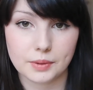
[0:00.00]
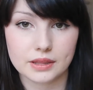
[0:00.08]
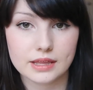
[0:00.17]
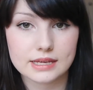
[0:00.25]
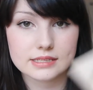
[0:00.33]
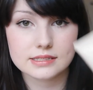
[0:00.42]
but
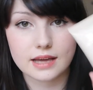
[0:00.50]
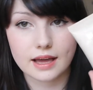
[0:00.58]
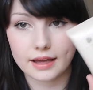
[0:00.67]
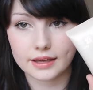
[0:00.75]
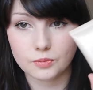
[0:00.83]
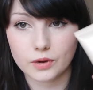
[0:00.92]
this
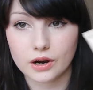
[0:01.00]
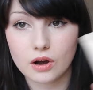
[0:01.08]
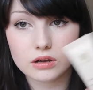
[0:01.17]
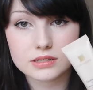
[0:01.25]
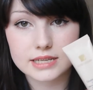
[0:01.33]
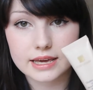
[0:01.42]
I can wear
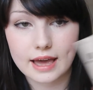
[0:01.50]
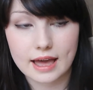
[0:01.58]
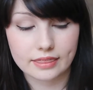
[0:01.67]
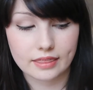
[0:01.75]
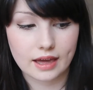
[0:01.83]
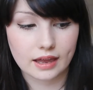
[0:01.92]
all day
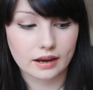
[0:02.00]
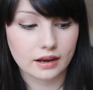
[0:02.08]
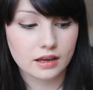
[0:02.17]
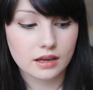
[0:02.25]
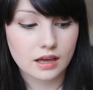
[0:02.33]
and then